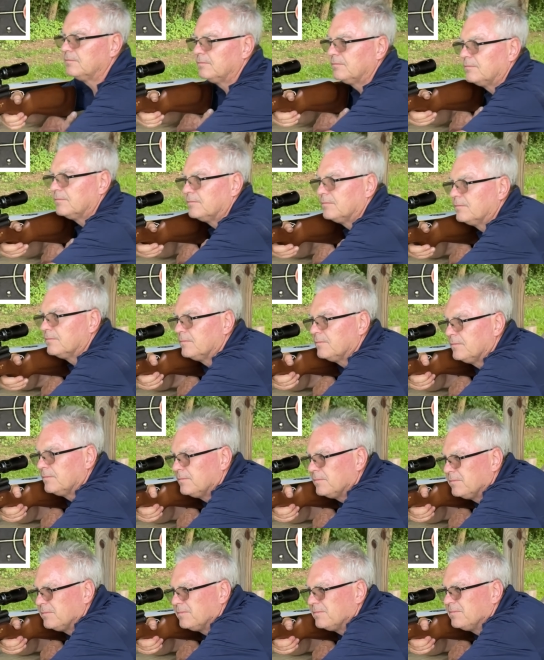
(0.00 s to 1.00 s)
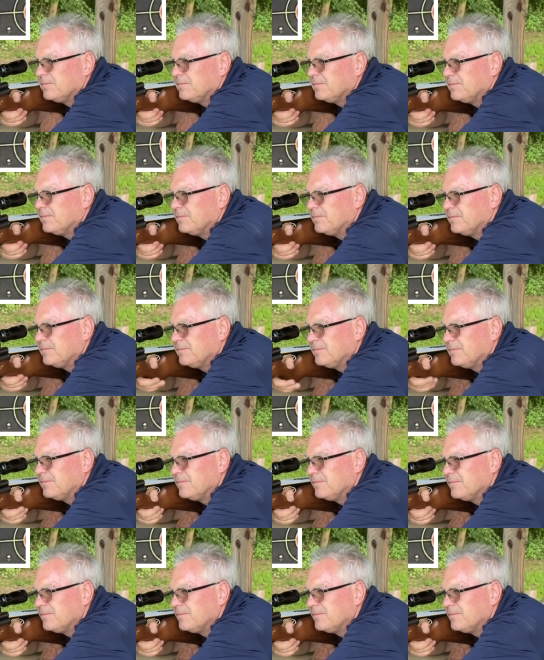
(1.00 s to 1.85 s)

Nobody speaks.